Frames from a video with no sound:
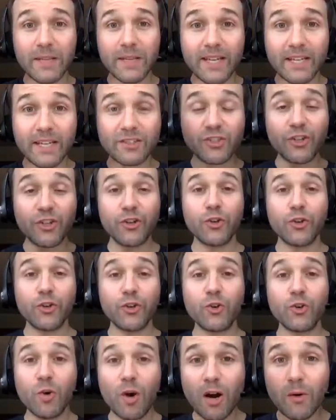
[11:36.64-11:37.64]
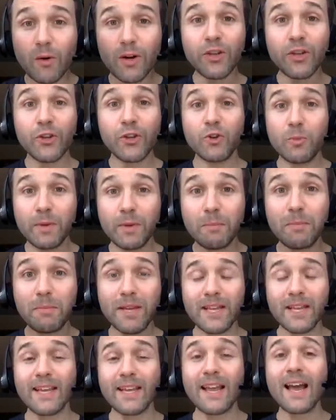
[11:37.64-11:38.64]
because you are a human
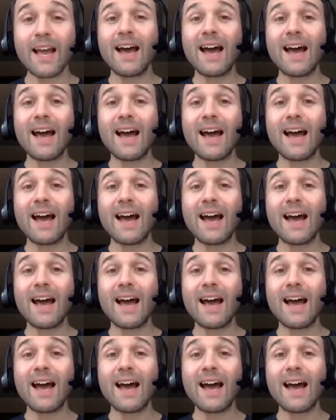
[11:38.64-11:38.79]
being.